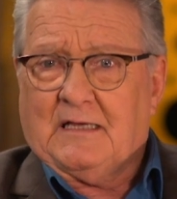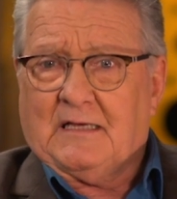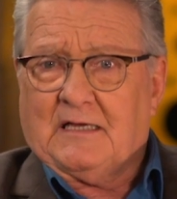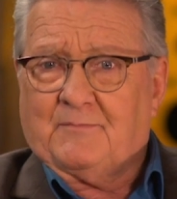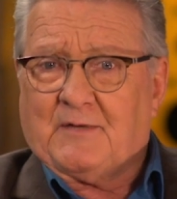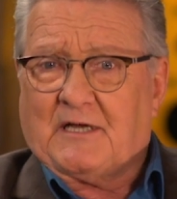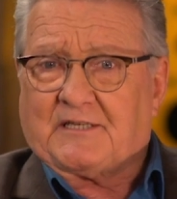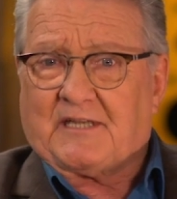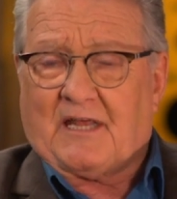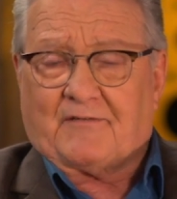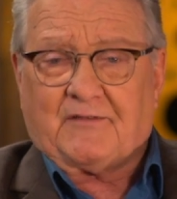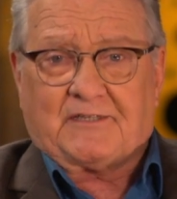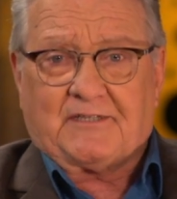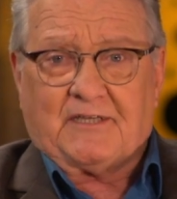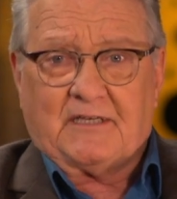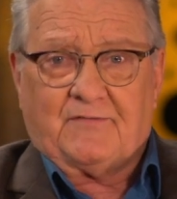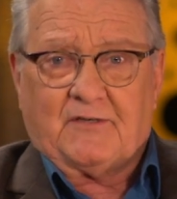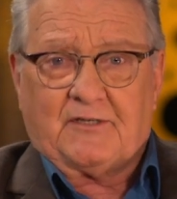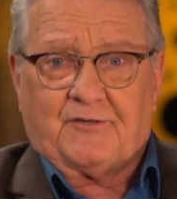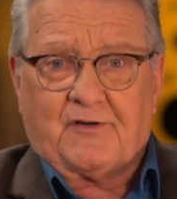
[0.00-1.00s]
amongst other
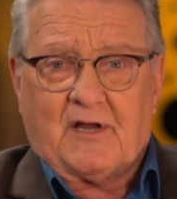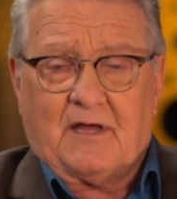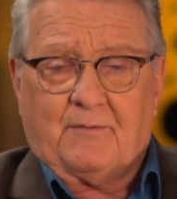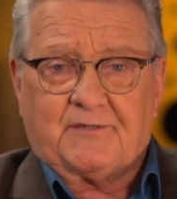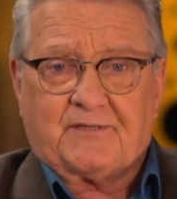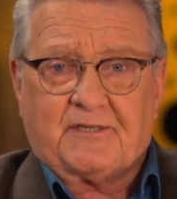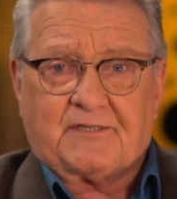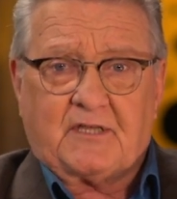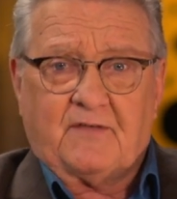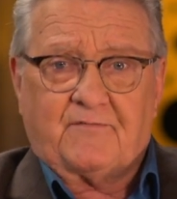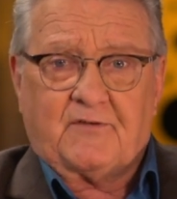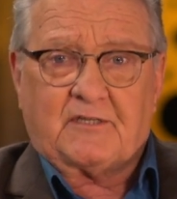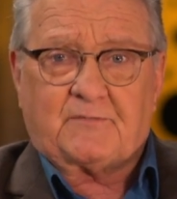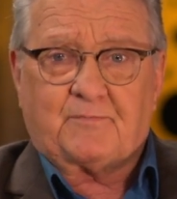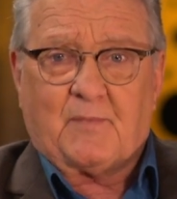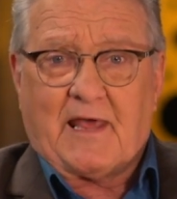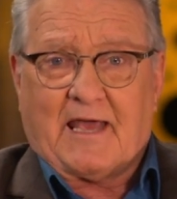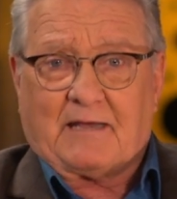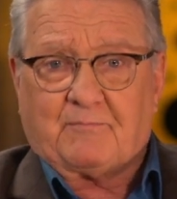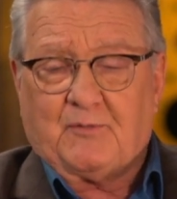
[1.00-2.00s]
TV dramas, has given us
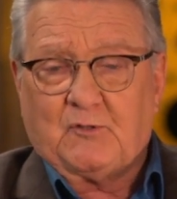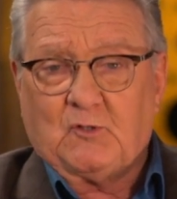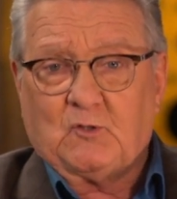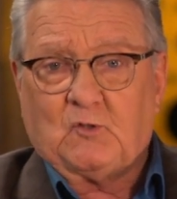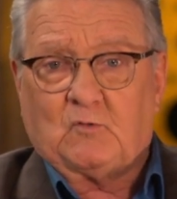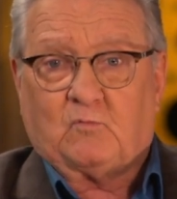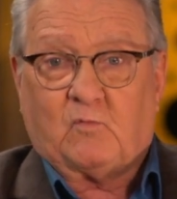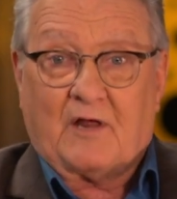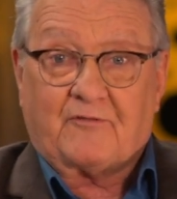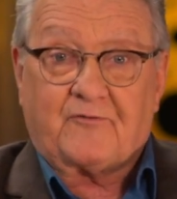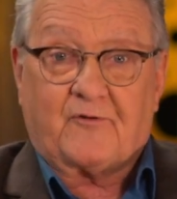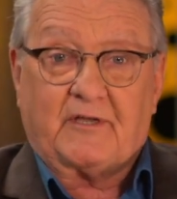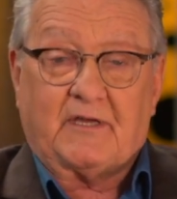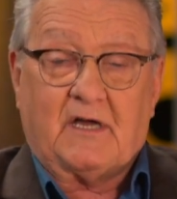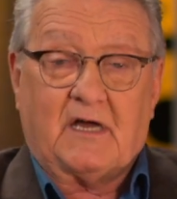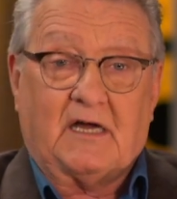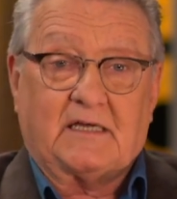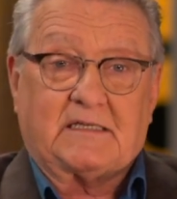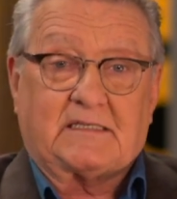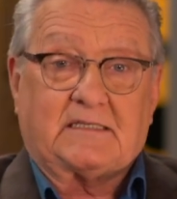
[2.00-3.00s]
Blackpool, Wuthering
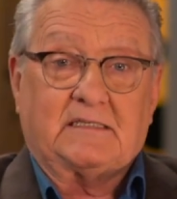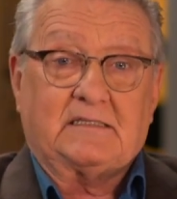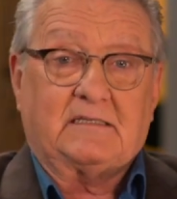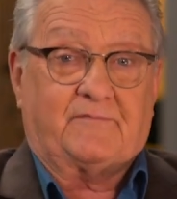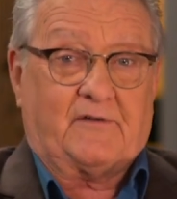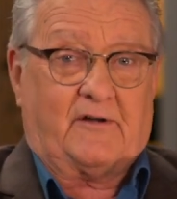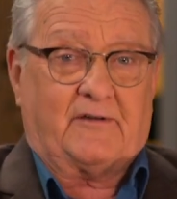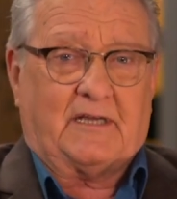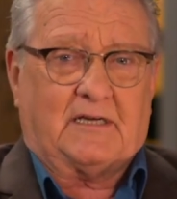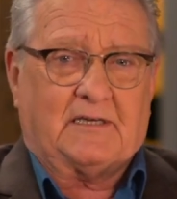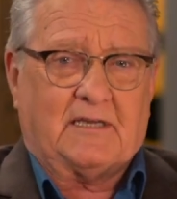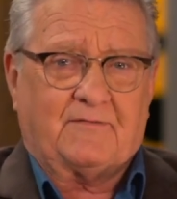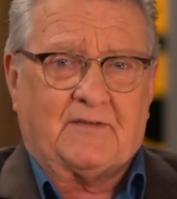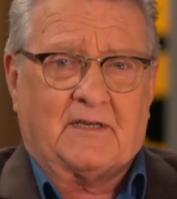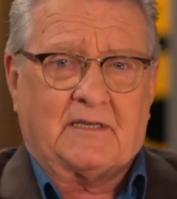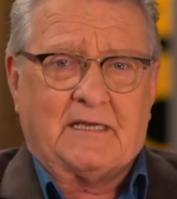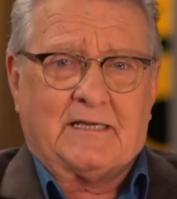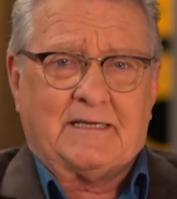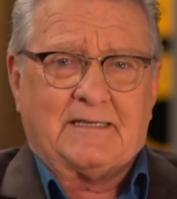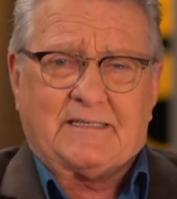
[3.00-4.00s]
Heights and the very
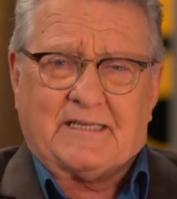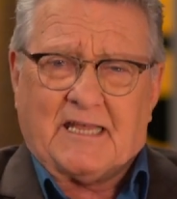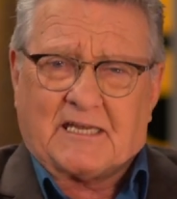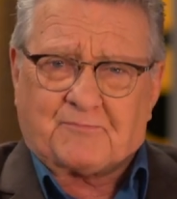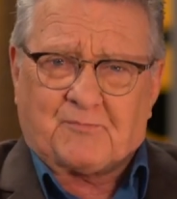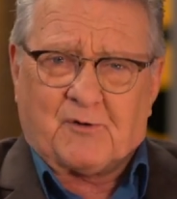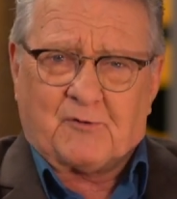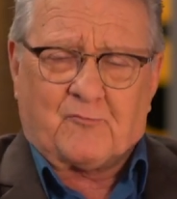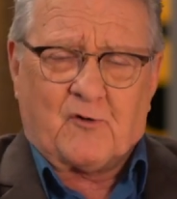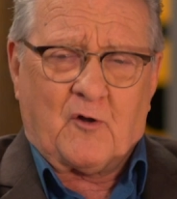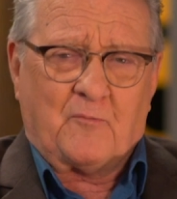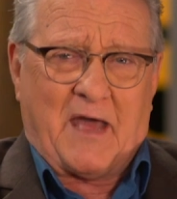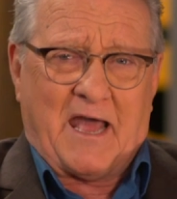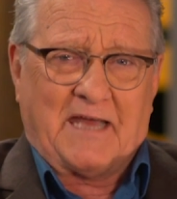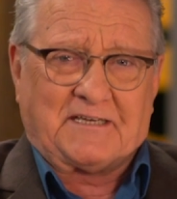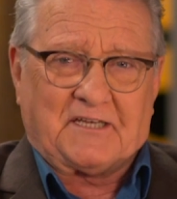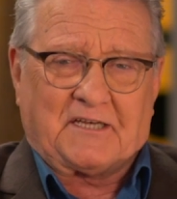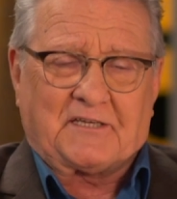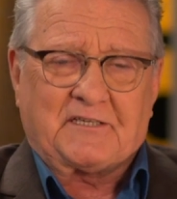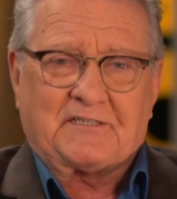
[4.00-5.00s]
clever Desperate
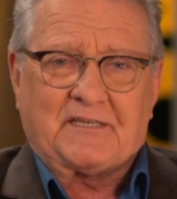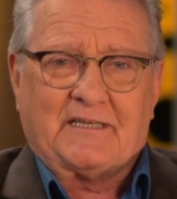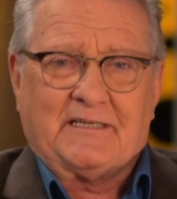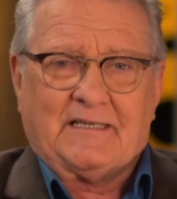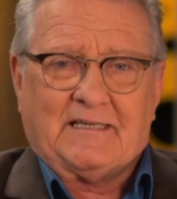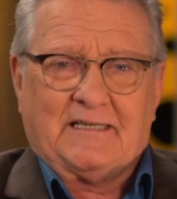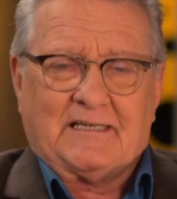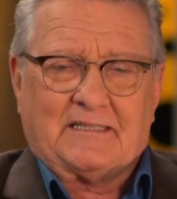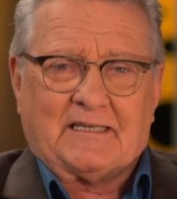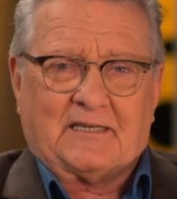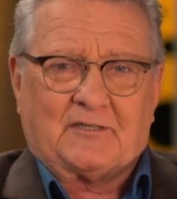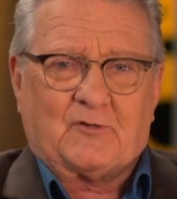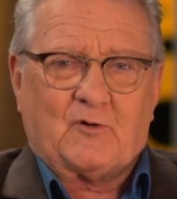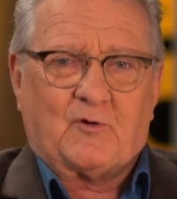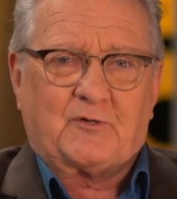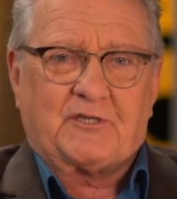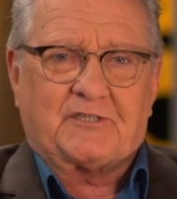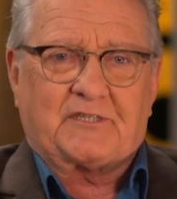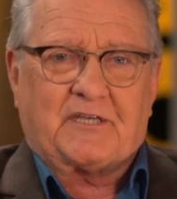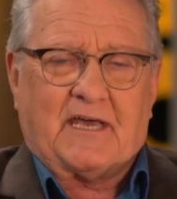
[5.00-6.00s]
Romantics, that
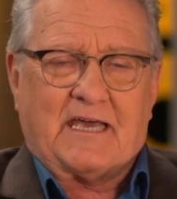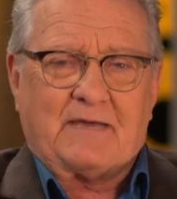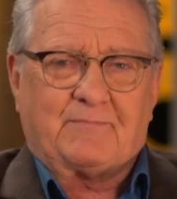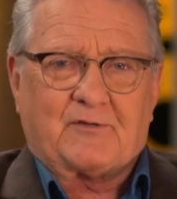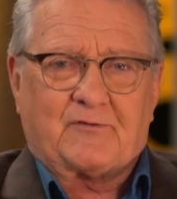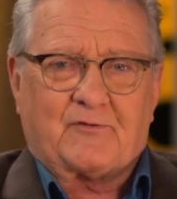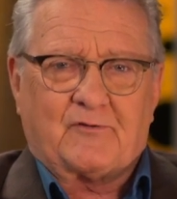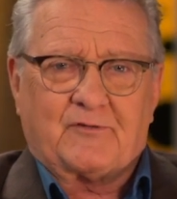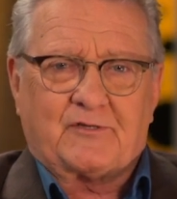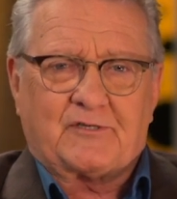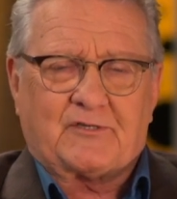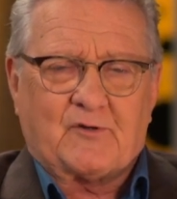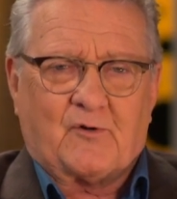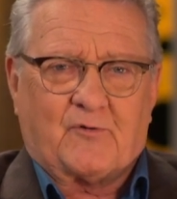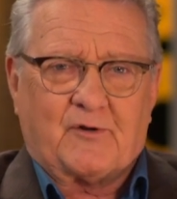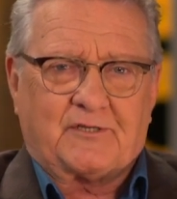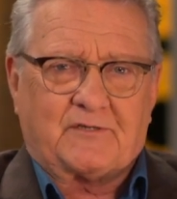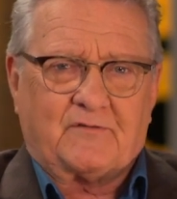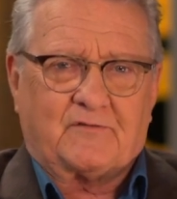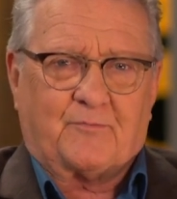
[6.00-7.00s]
gorgeous caper through the
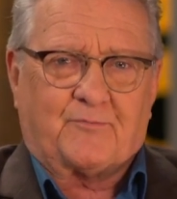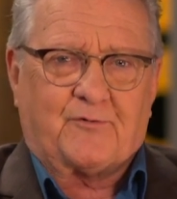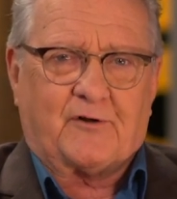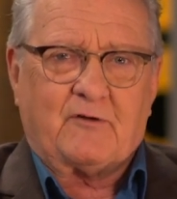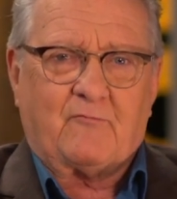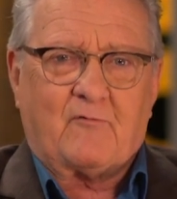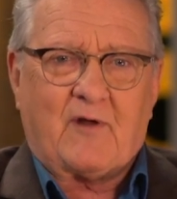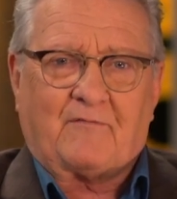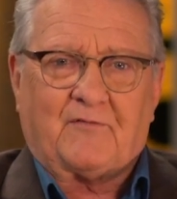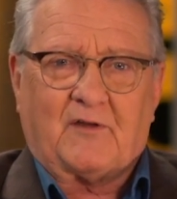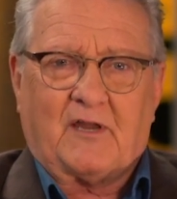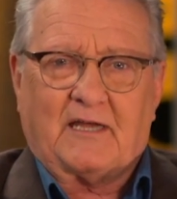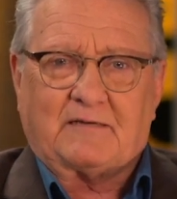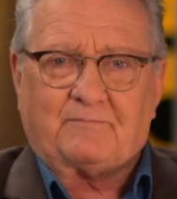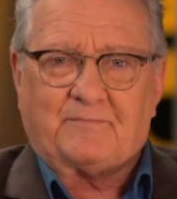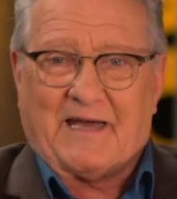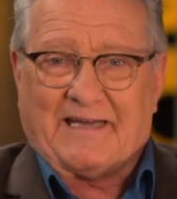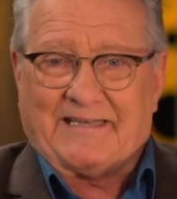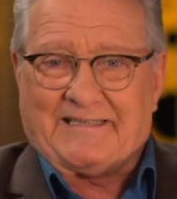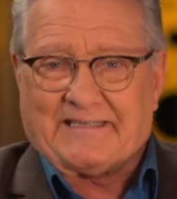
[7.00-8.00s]
stories of the
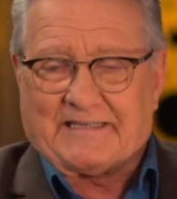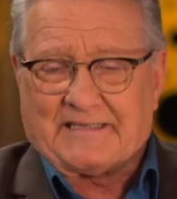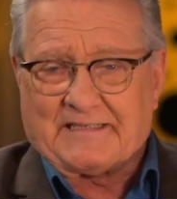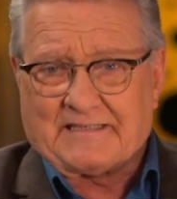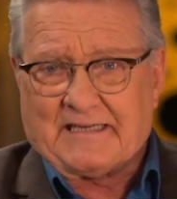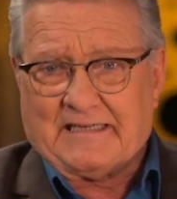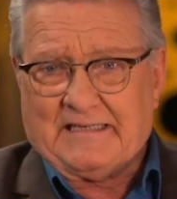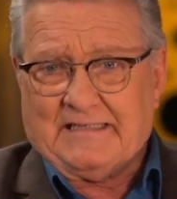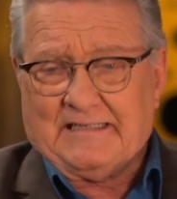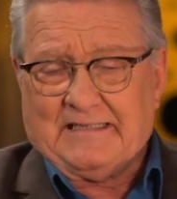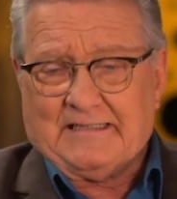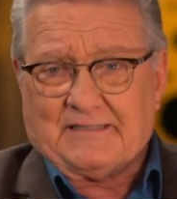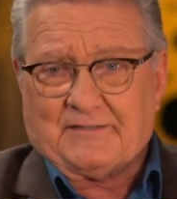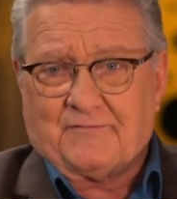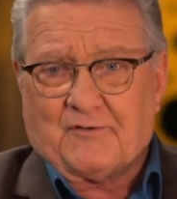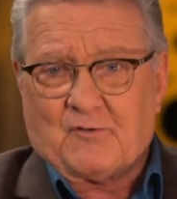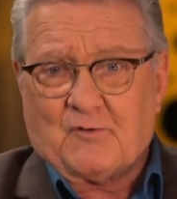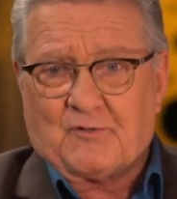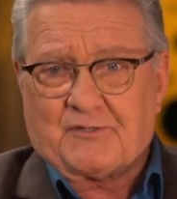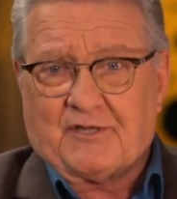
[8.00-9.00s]
pre-Raphaelite painters
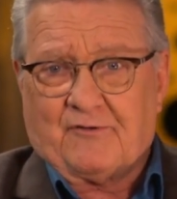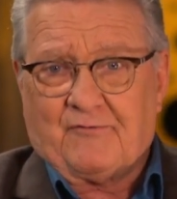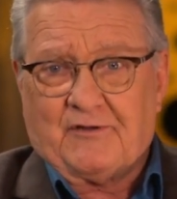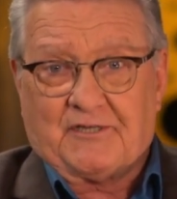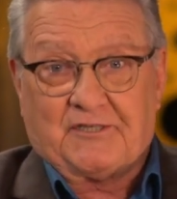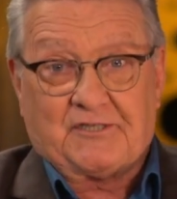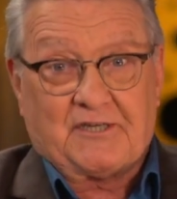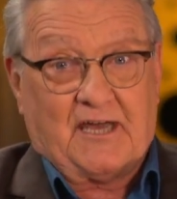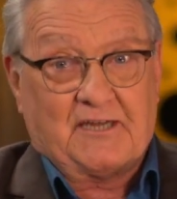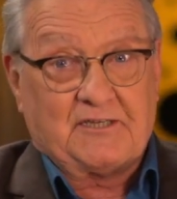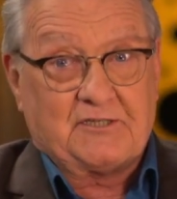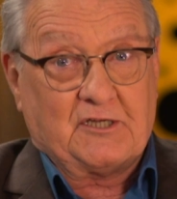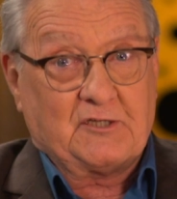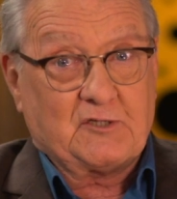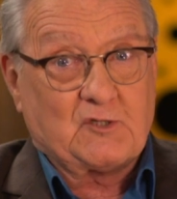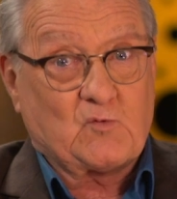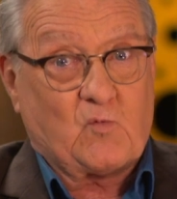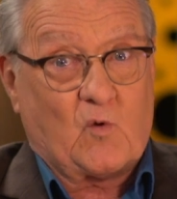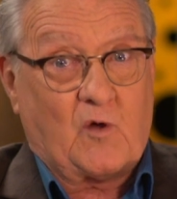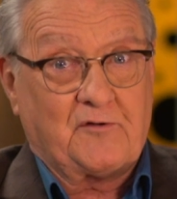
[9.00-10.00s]
and, of course, their interchanging
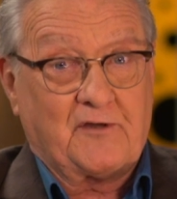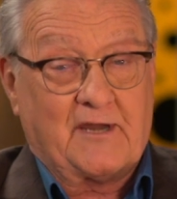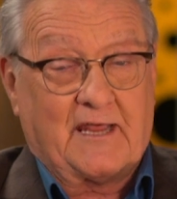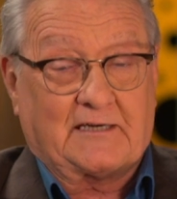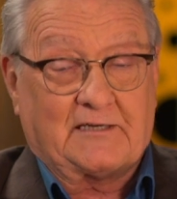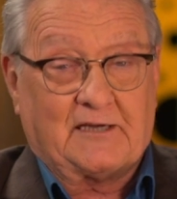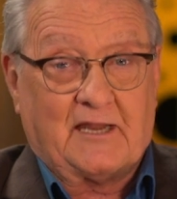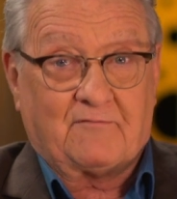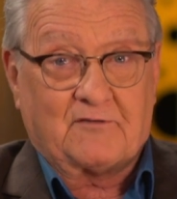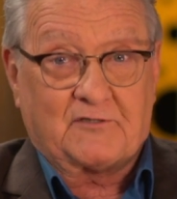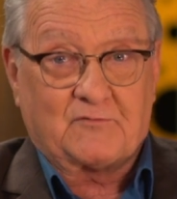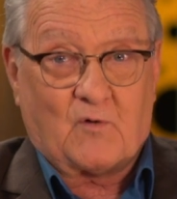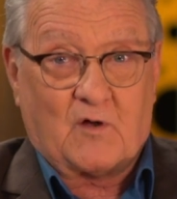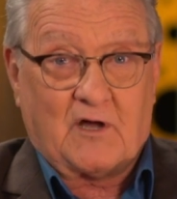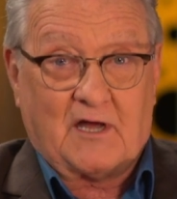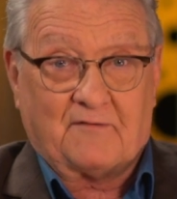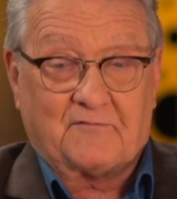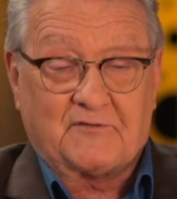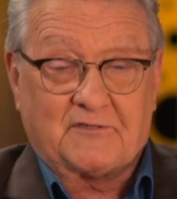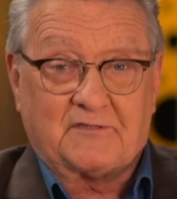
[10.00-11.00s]
swan-necked lovers'
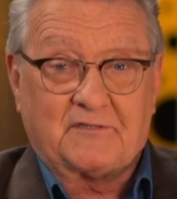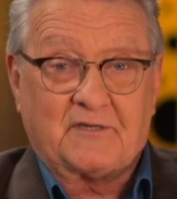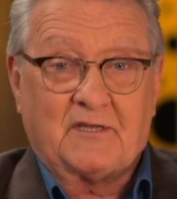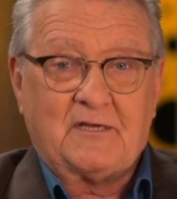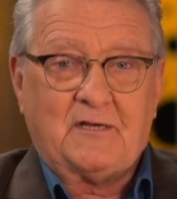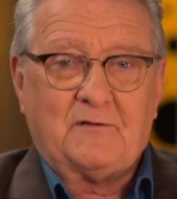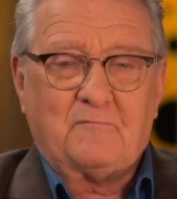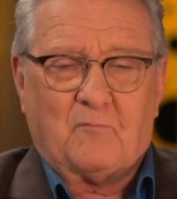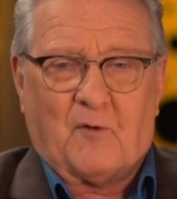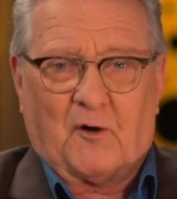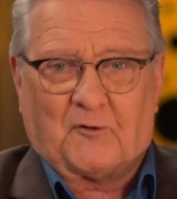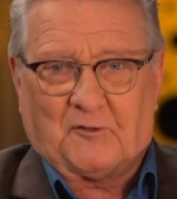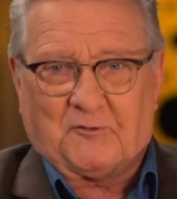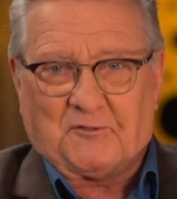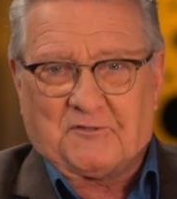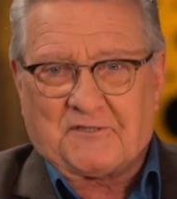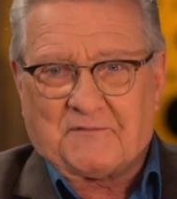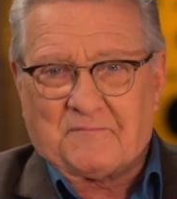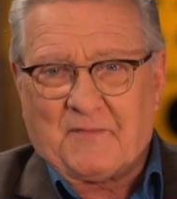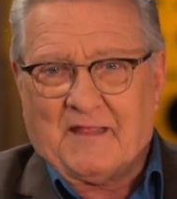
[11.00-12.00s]
wives and
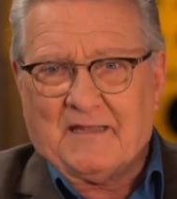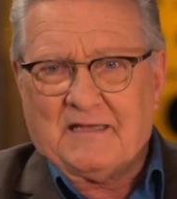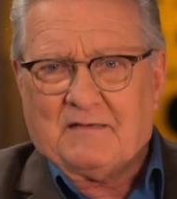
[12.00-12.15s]
models.